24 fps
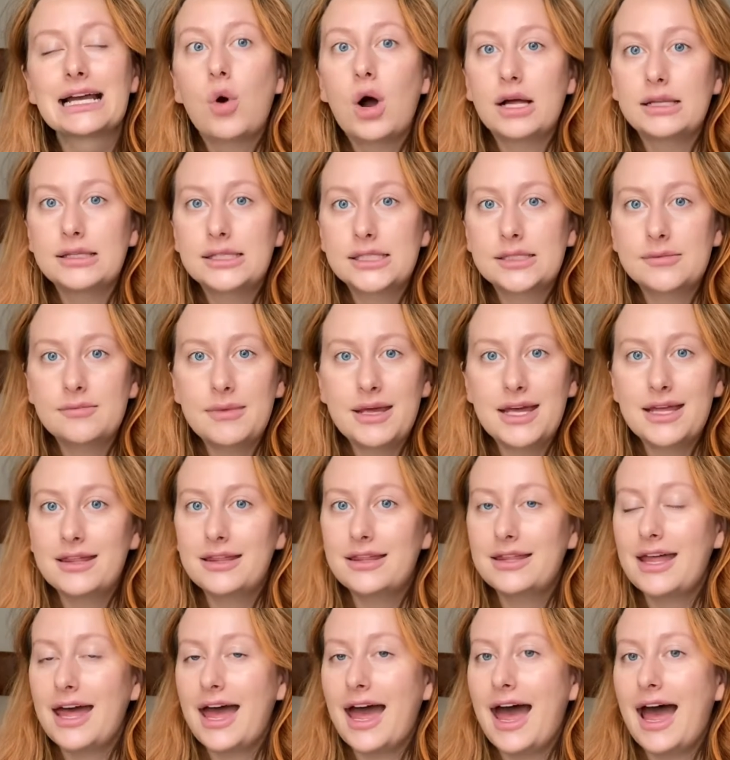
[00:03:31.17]
Juan
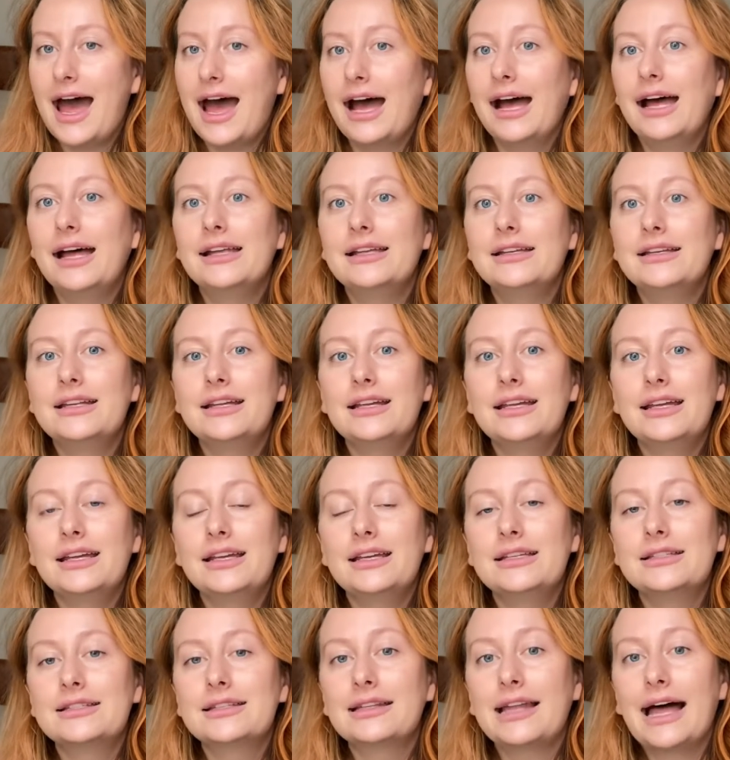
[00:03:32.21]
Smith had
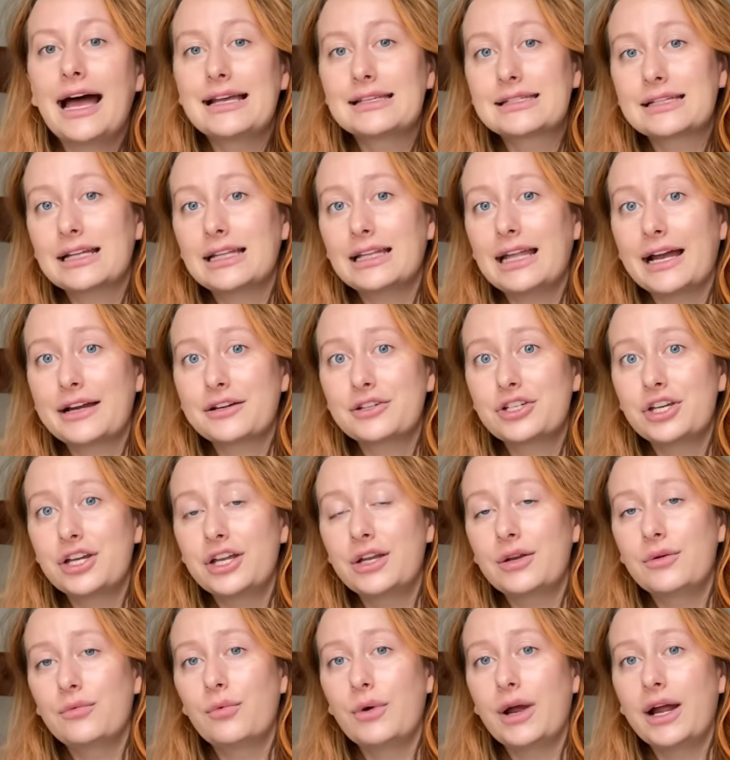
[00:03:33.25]
his last
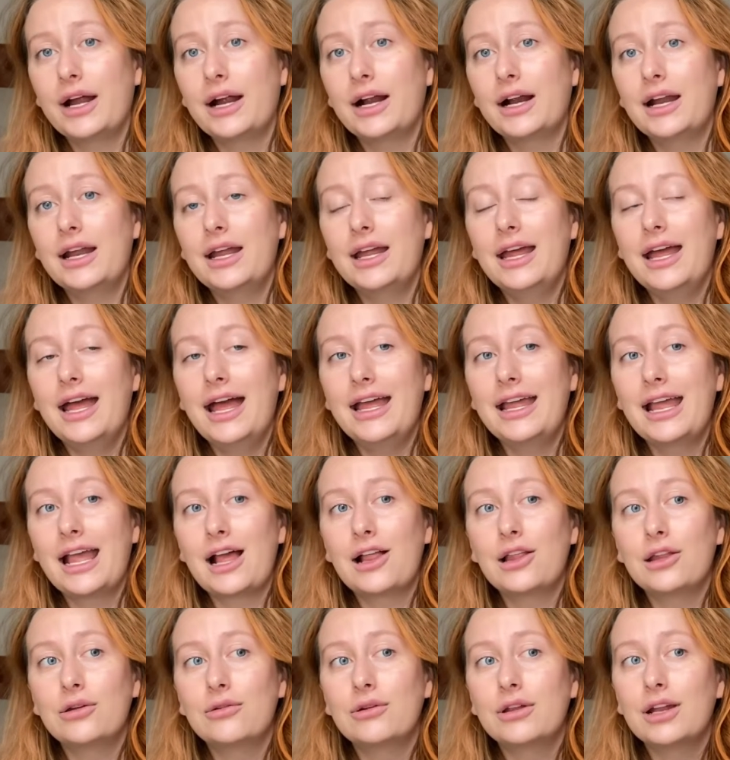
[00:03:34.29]
collection where it
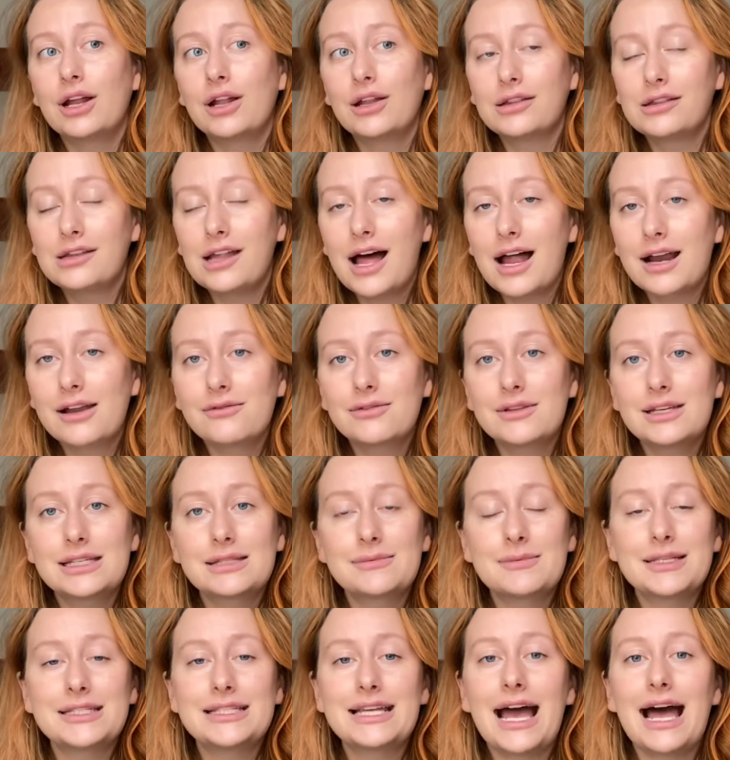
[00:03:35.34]
included a lot of these
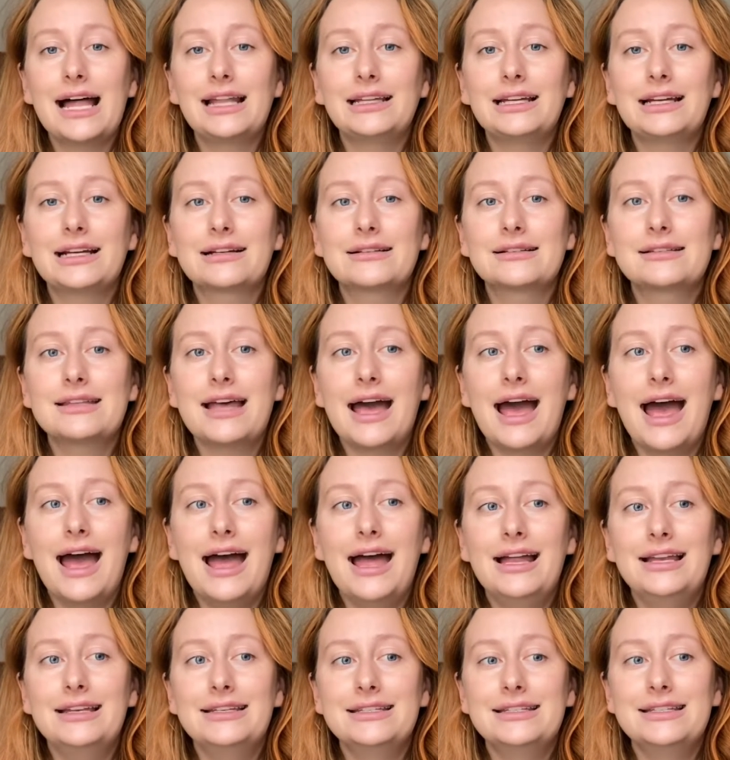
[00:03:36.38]
metallics,
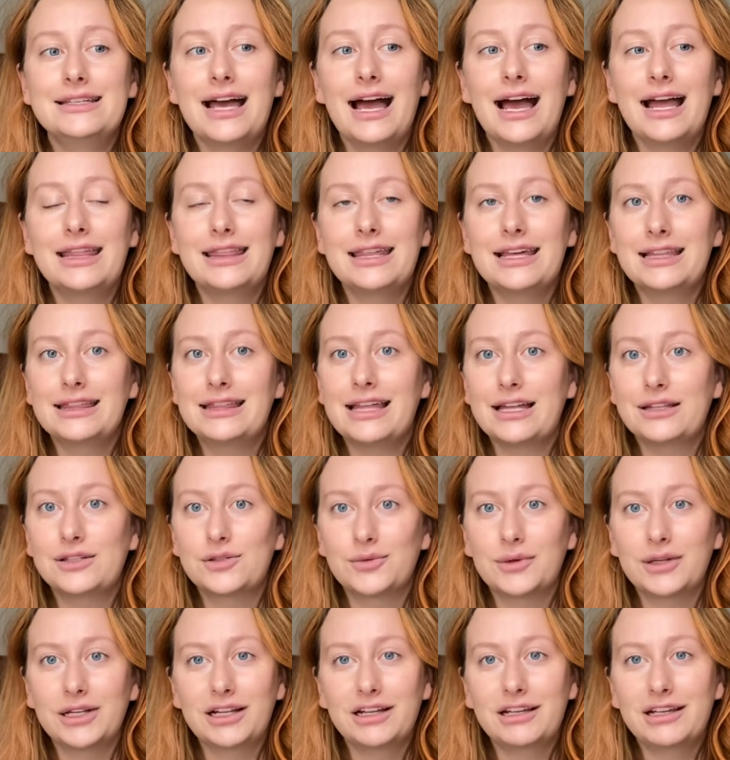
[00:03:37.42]
and I think that's
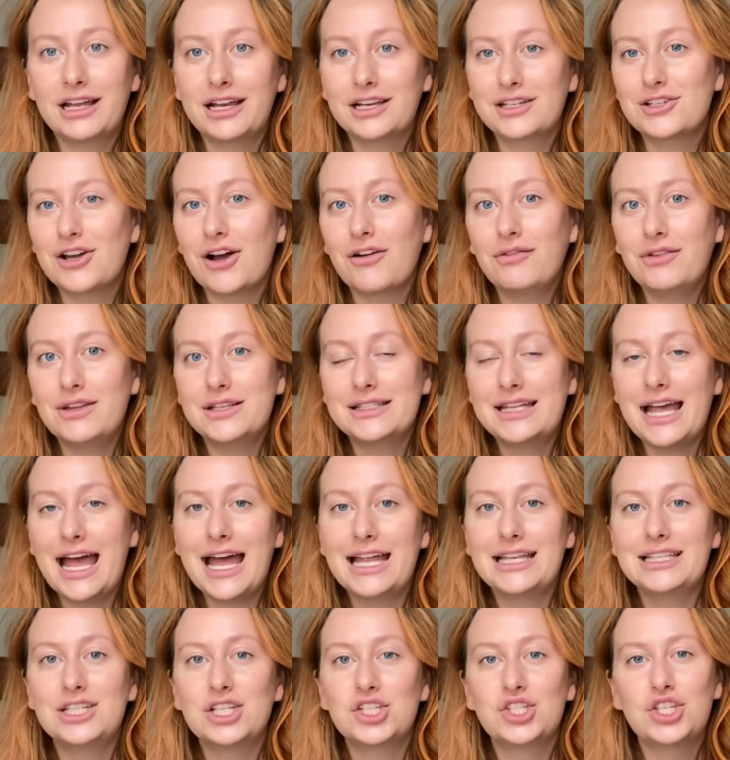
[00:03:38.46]
really kicked off this
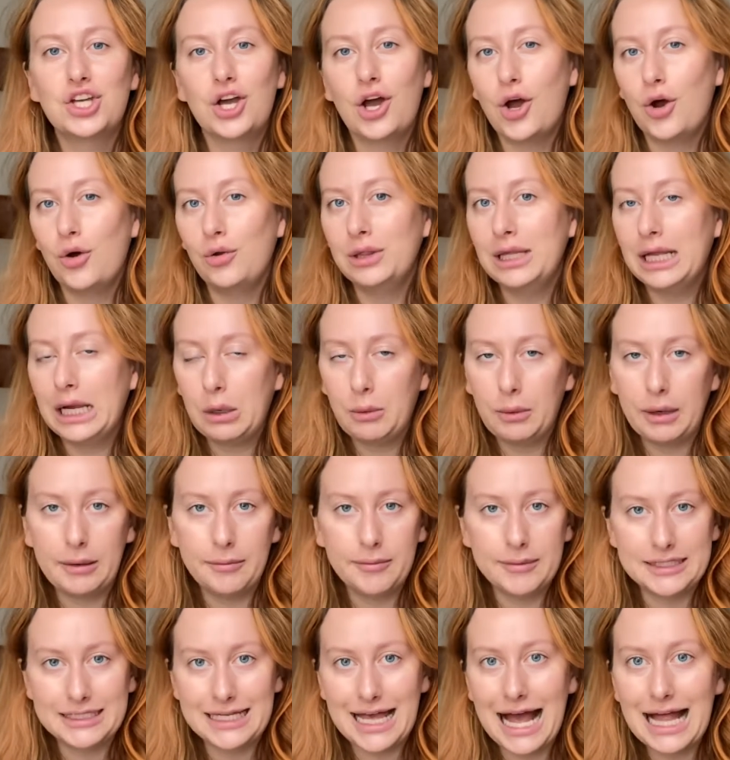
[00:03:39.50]
head to toe liquid
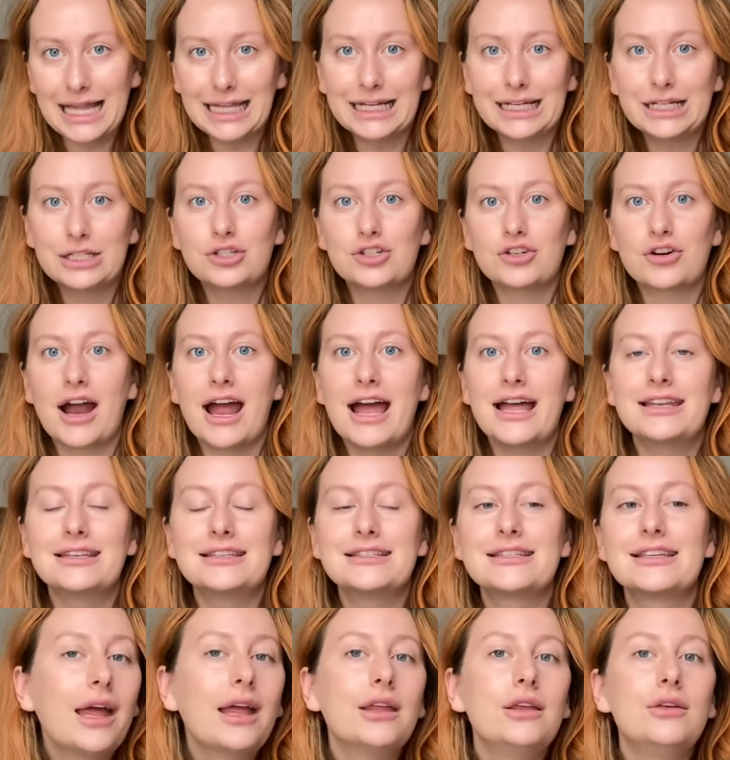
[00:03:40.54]
metallic trend.